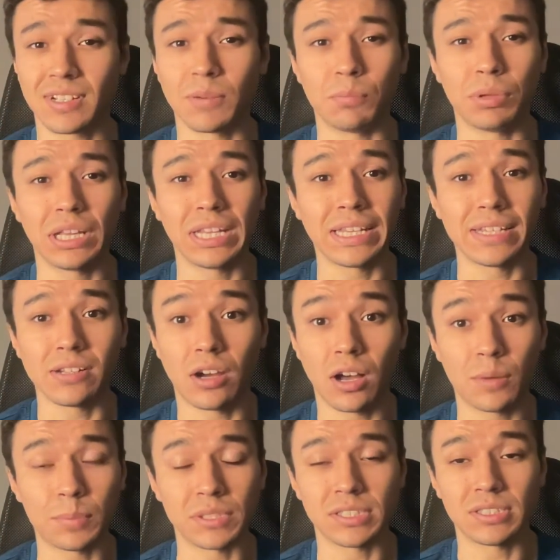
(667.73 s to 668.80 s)
complete
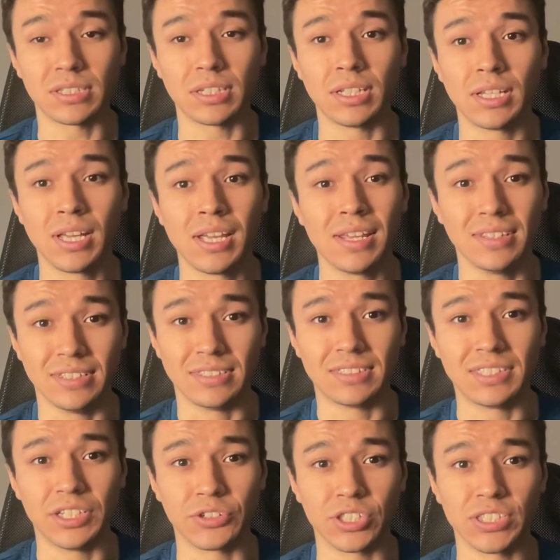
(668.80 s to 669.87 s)
opposite than
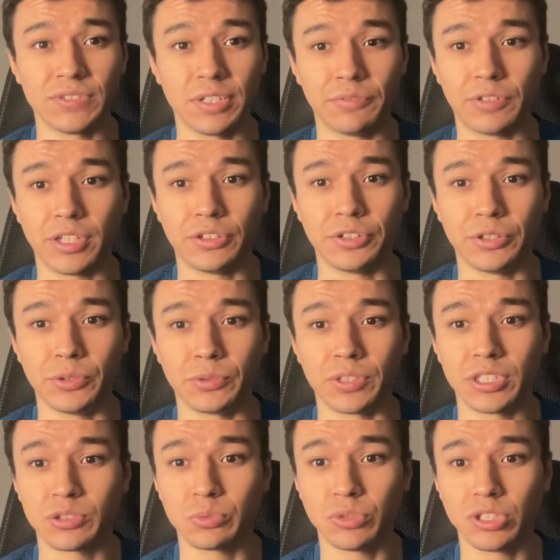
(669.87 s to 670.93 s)
Series 52.
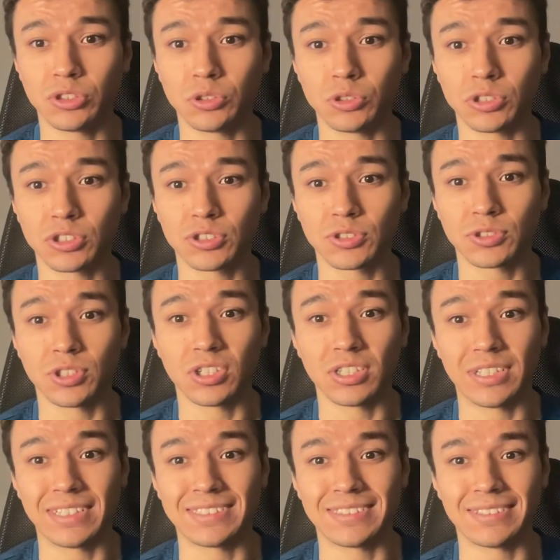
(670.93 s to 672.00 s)
This one looks
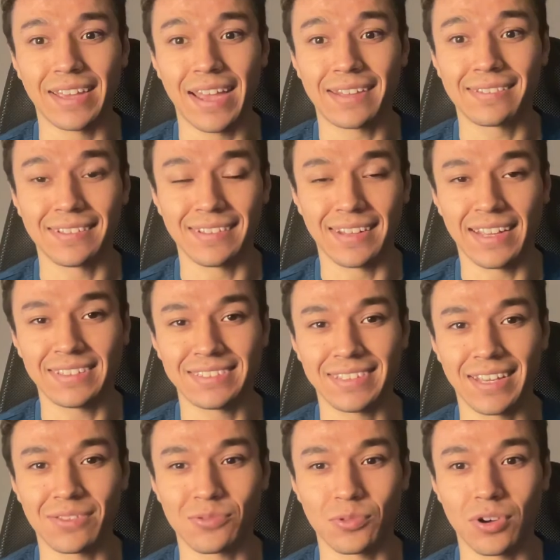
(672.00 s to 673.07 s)
exactly like
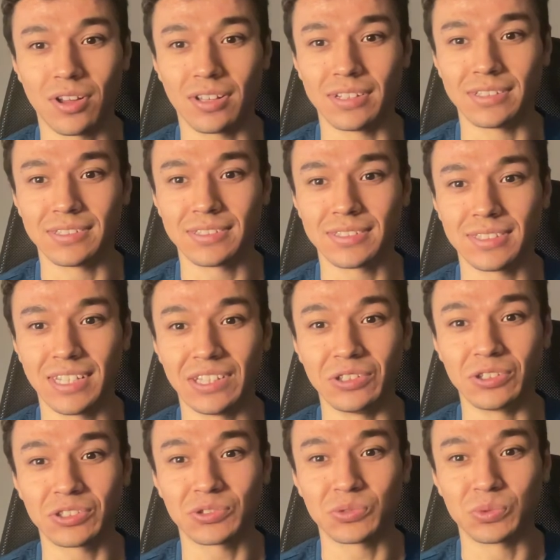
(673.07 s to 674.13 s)
Seth Rollins. It
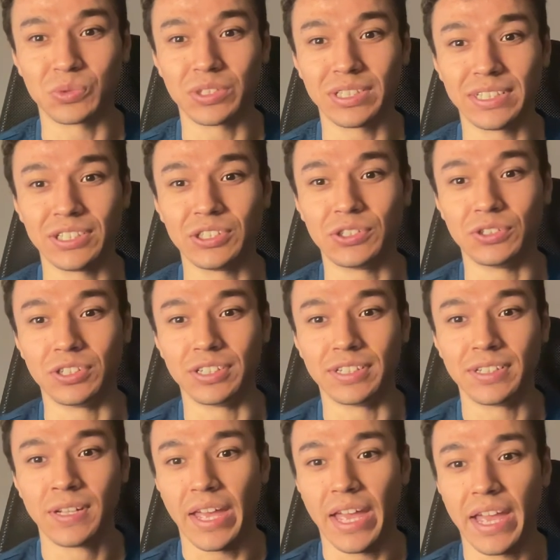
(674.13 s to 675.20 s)
looks really good,
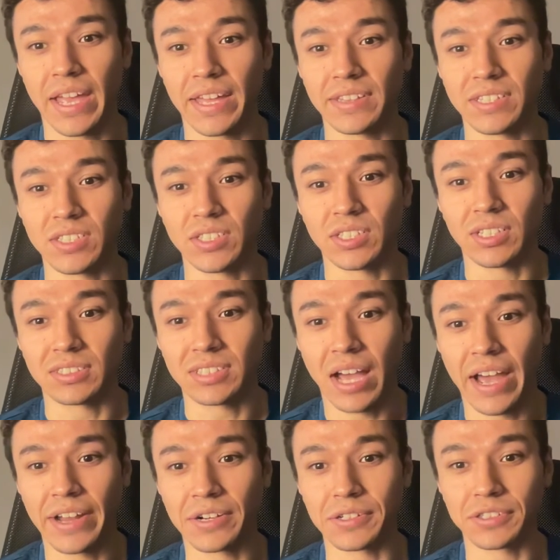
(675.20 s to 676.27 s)
and the
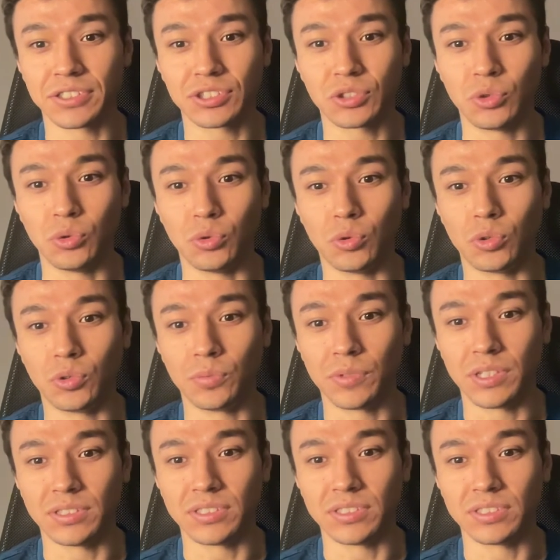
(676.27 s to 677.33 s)
attire is cool.
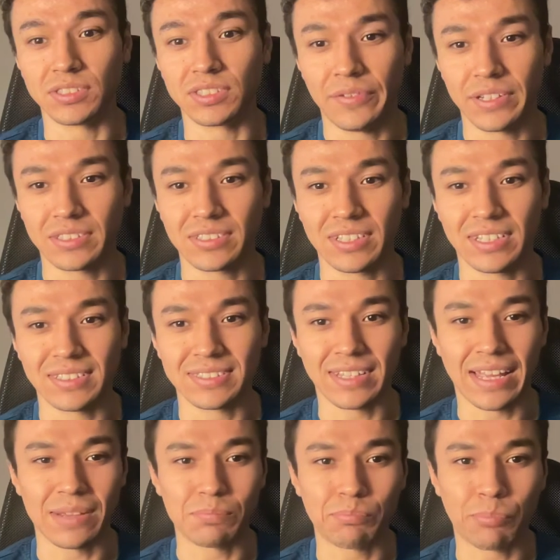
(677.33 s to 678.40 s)
This is obviously his,
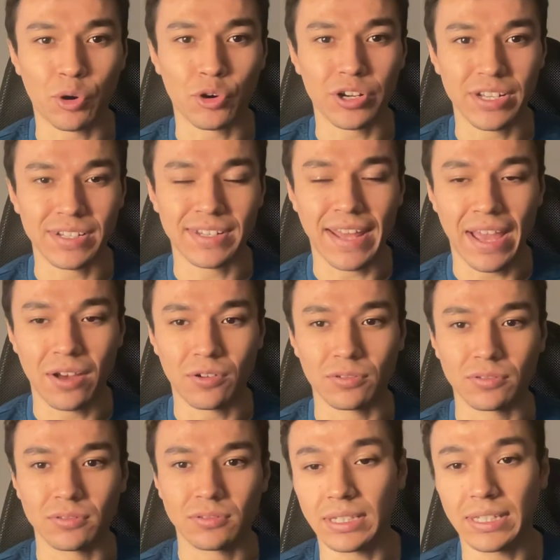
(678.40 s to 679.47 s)
like, burn it
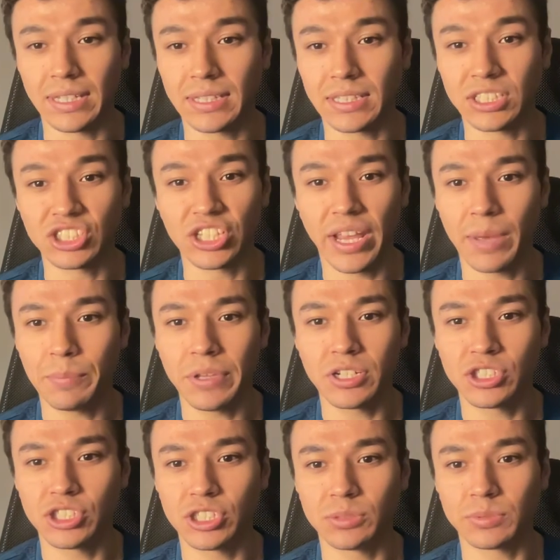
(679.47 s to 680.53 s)
down. Again, the
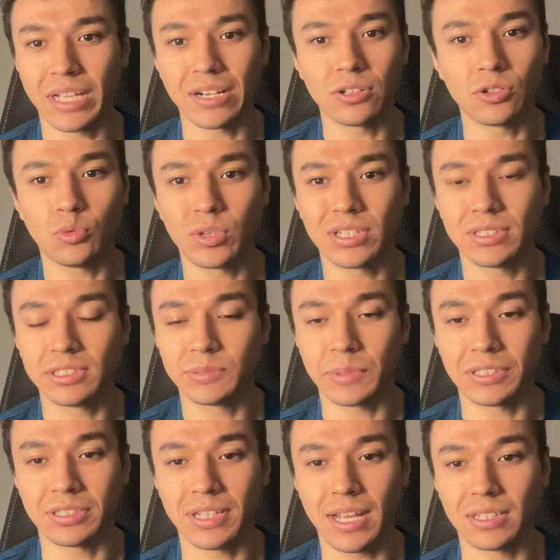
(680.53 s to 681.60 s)
championships, I don't know what it is
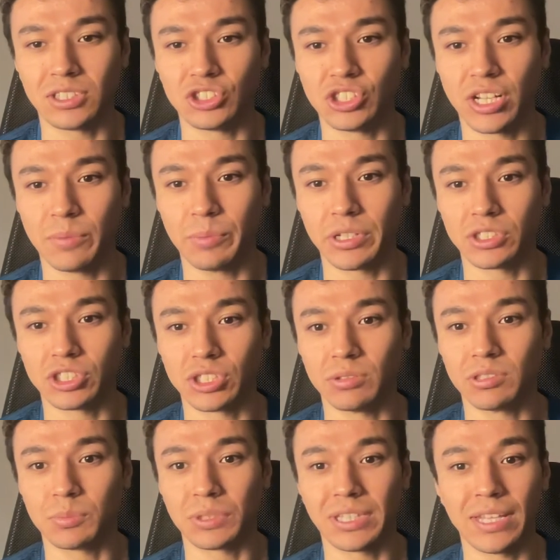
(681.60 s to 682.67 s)
about the tag team
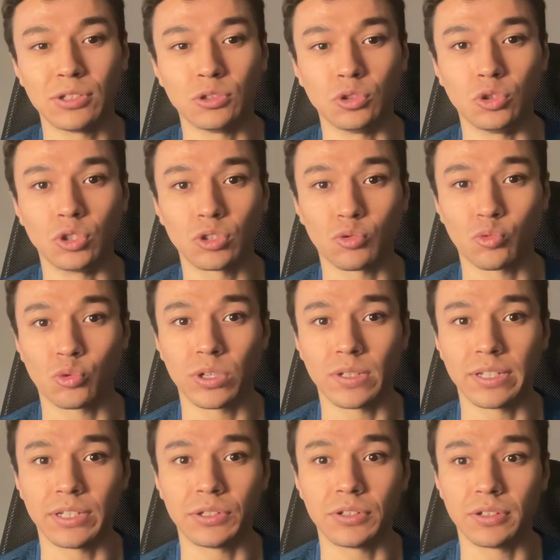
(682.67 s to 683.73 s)
championships, but they look
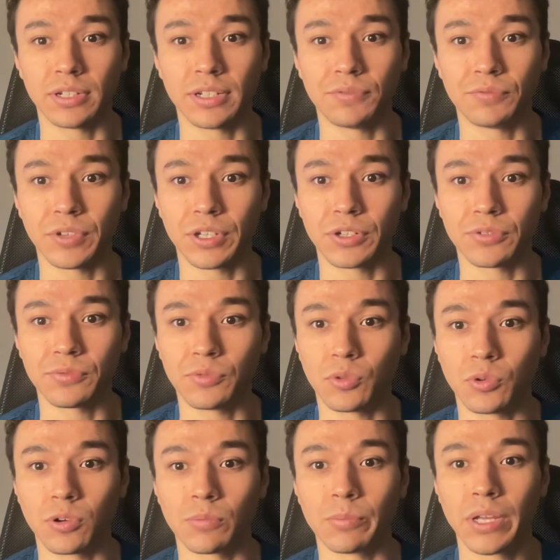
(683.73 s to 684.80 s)
really good in figure
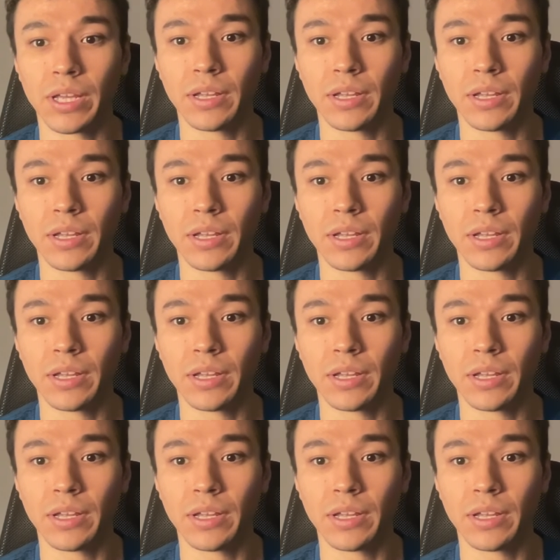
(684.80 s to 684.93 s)
form.